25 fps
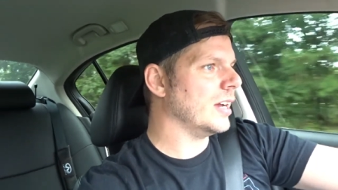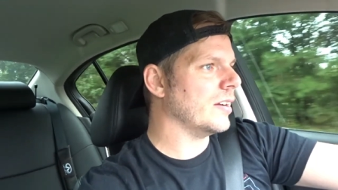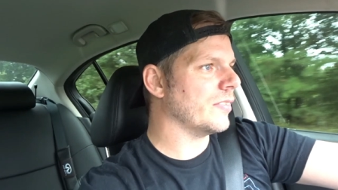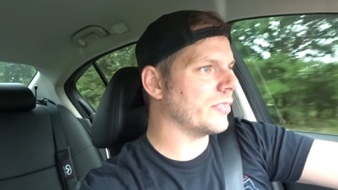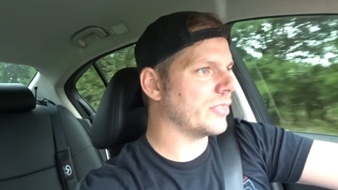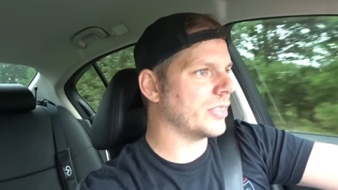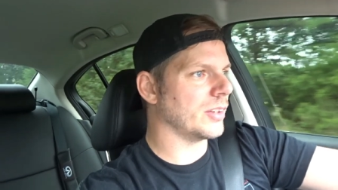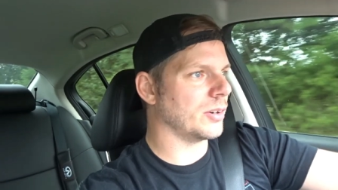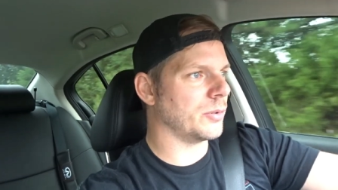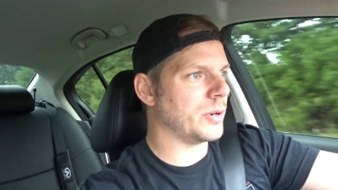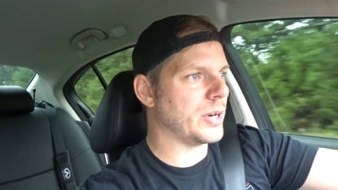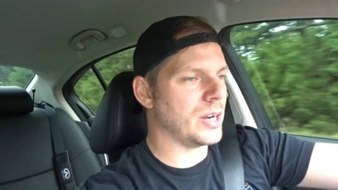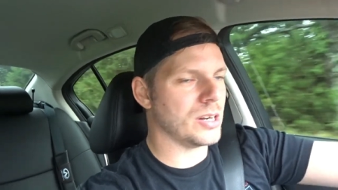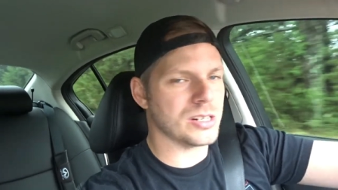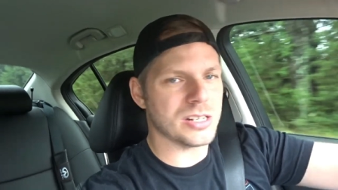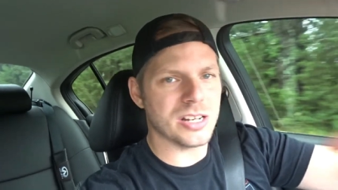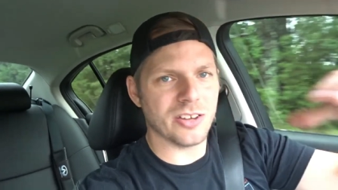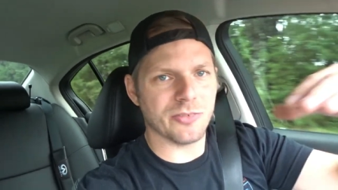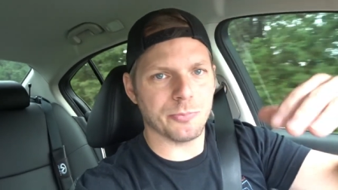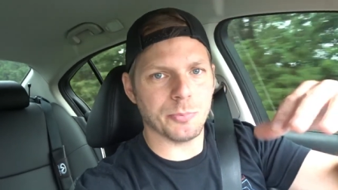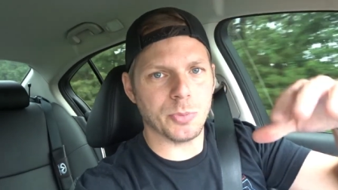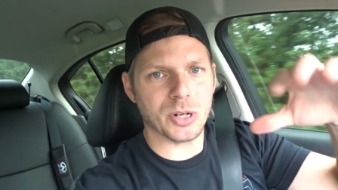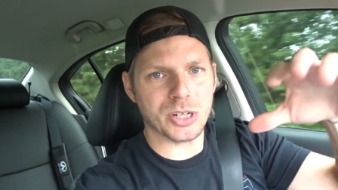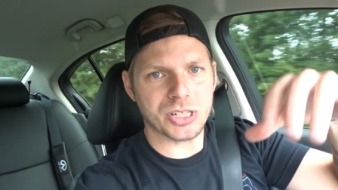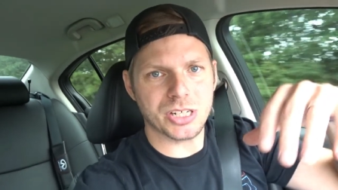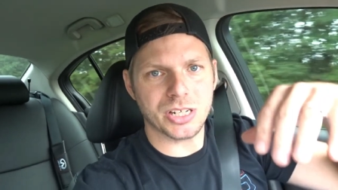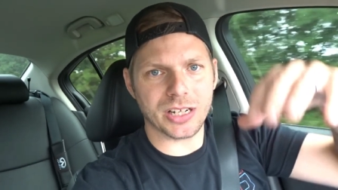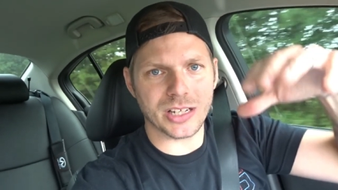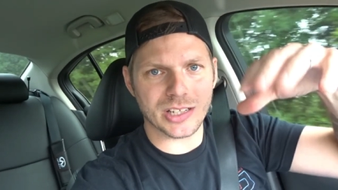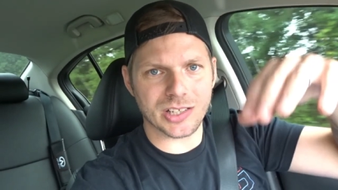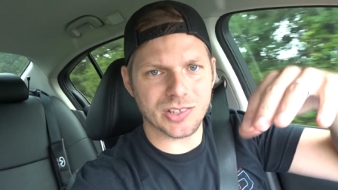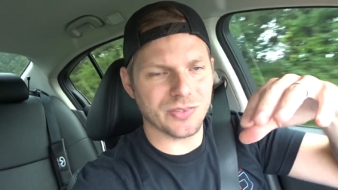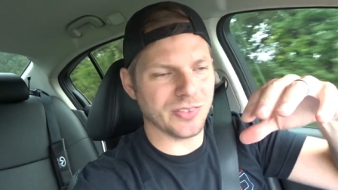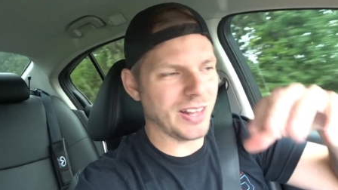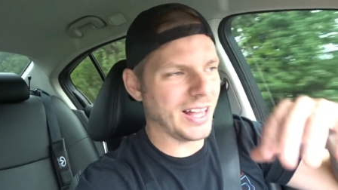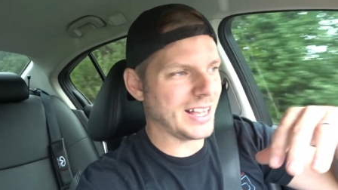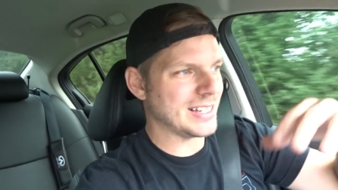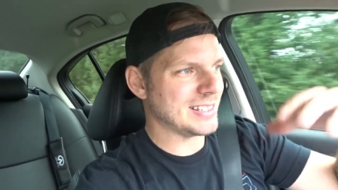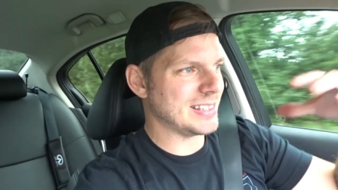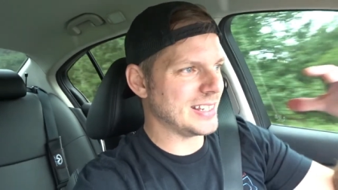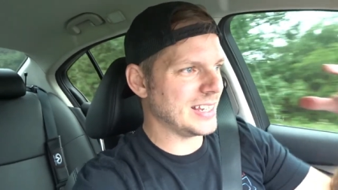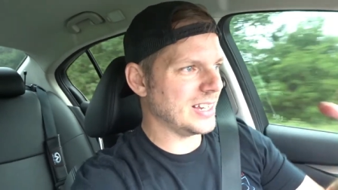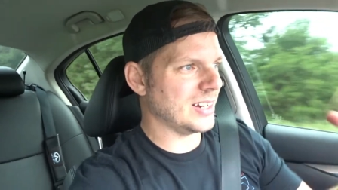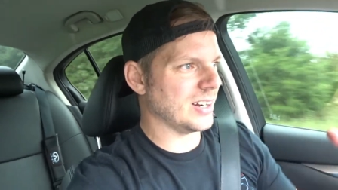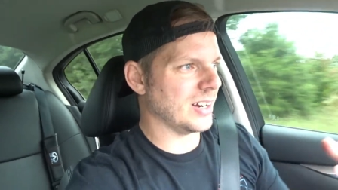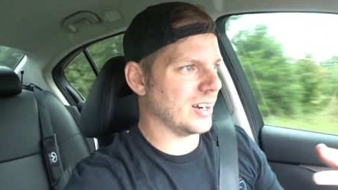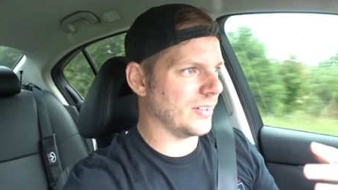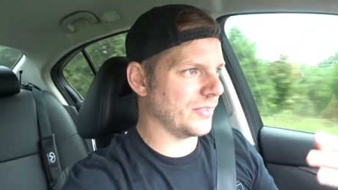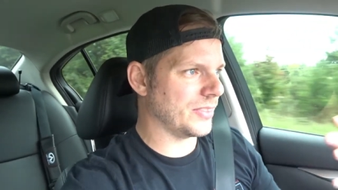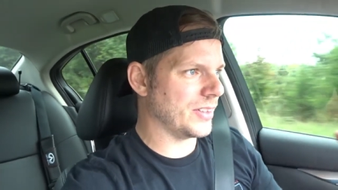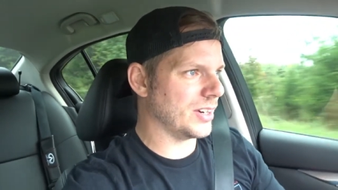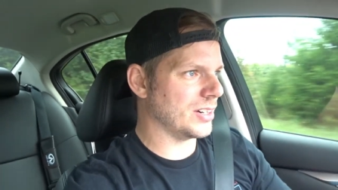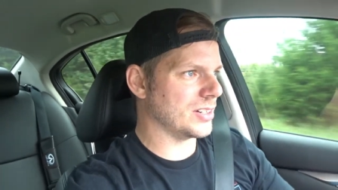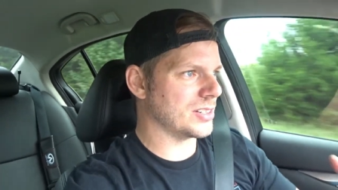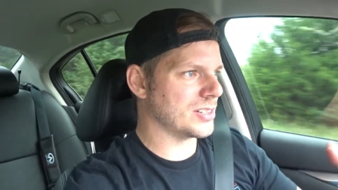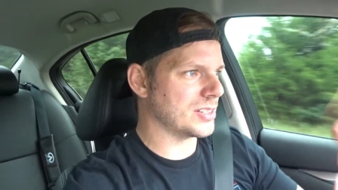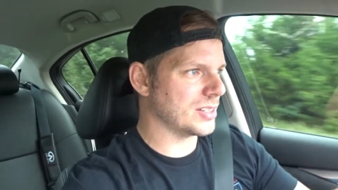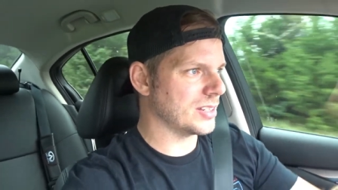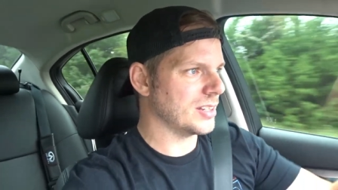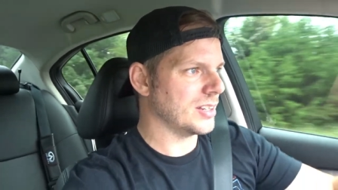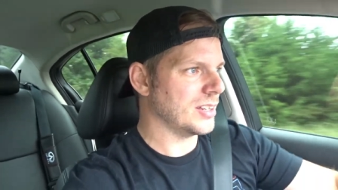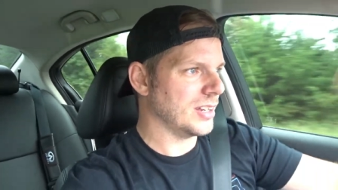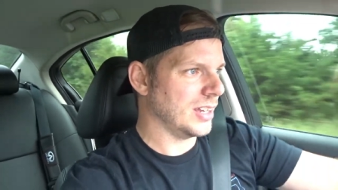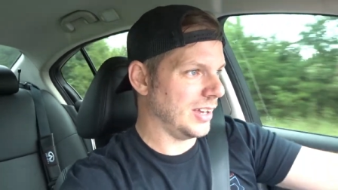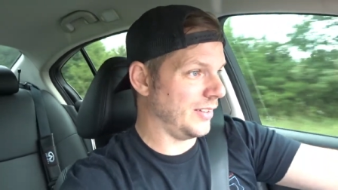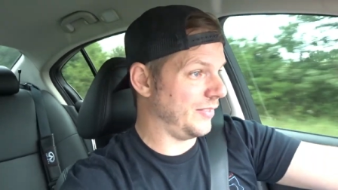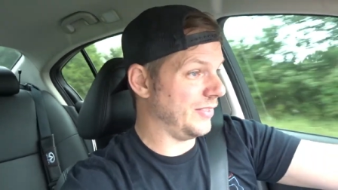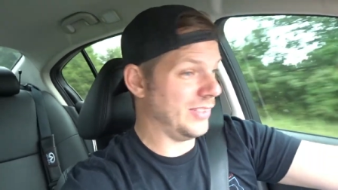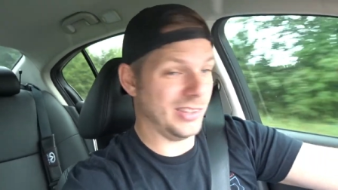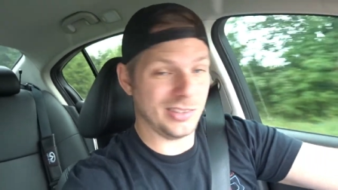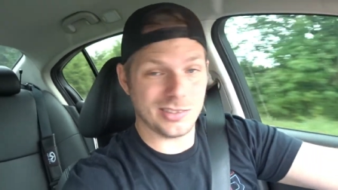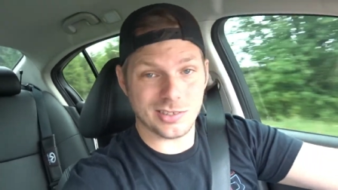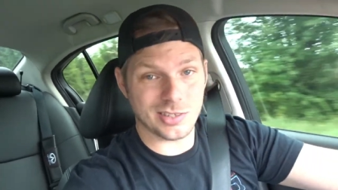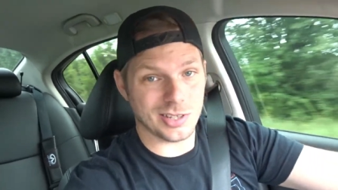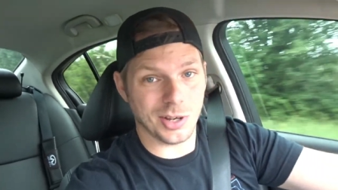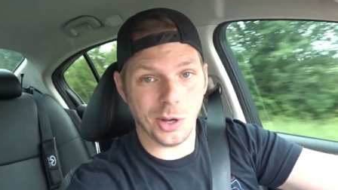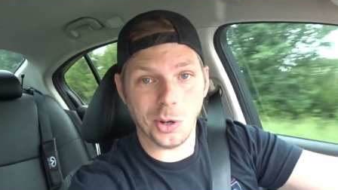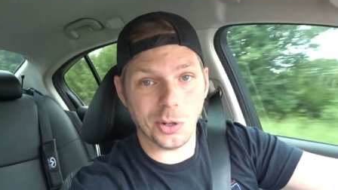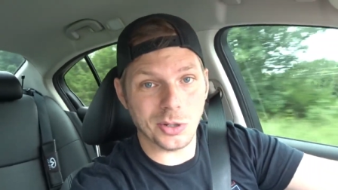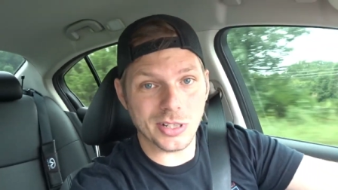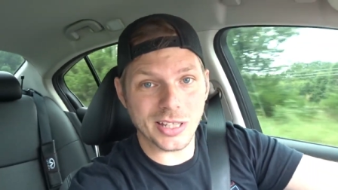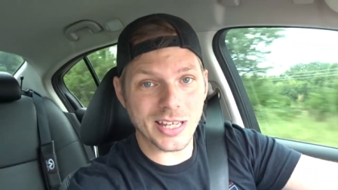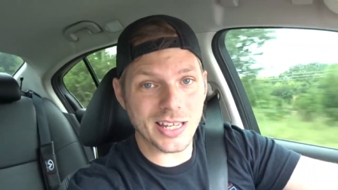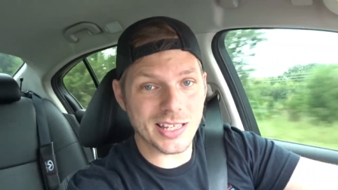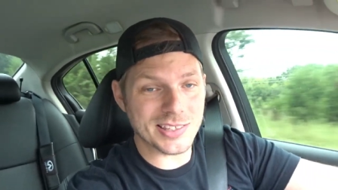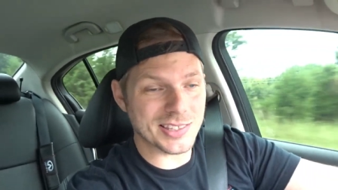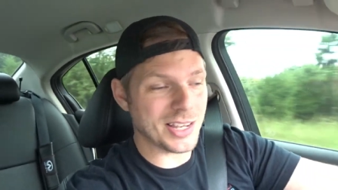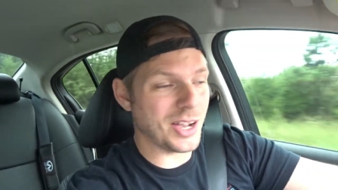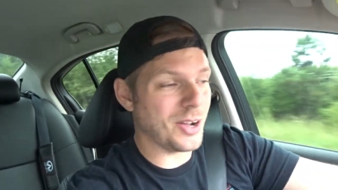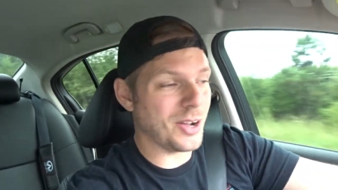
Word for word: if the rear diff bushing is flexing or if there's, if it's holding its